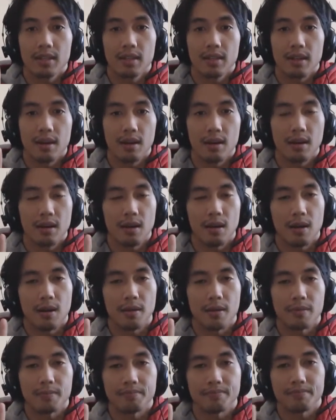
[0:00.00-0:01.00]

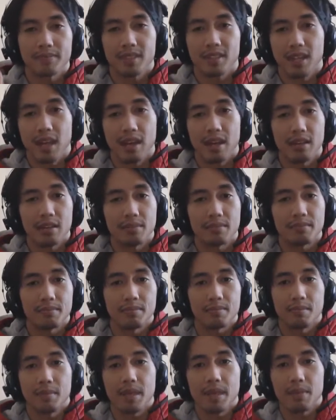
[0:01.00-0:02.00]
kind of
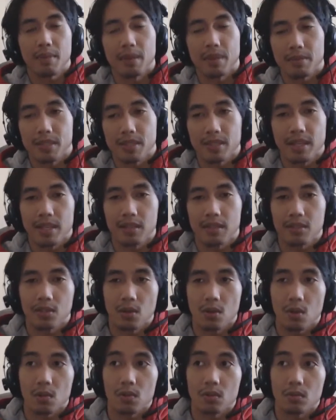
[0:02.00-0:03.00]
made my mistake,
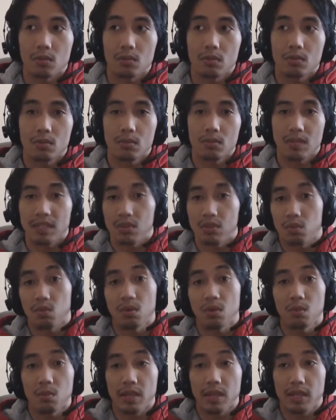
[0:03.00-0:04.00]
so that's
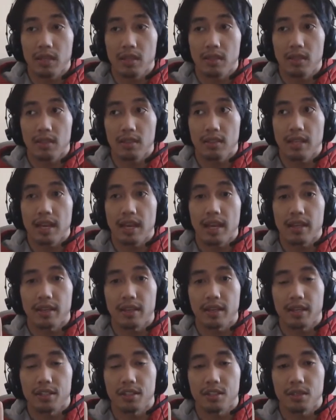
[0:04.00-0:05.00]
1 week that I could
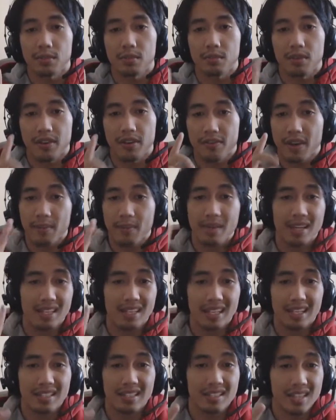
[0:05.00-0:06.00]
catch up. But if I make
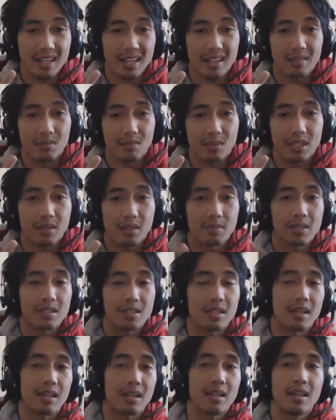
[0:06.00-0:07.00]
like a second week of
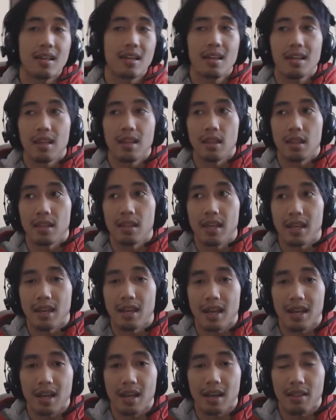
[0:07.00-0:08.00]
mistake, then
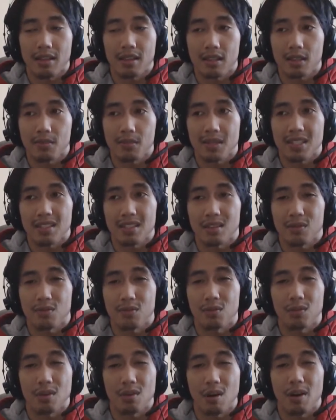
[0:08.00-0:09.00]
I gotta think to myself,
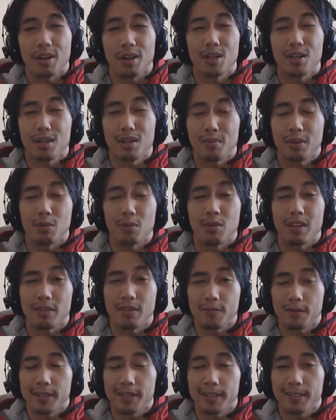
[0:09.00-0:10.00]
are you gonna be ready
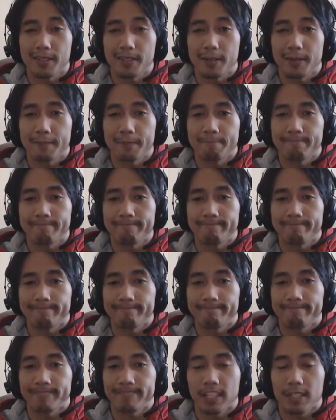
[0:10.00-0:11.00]
for next year?
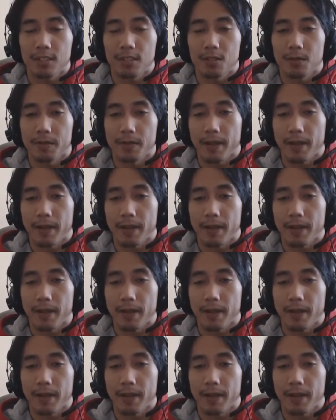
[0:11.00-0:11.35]
So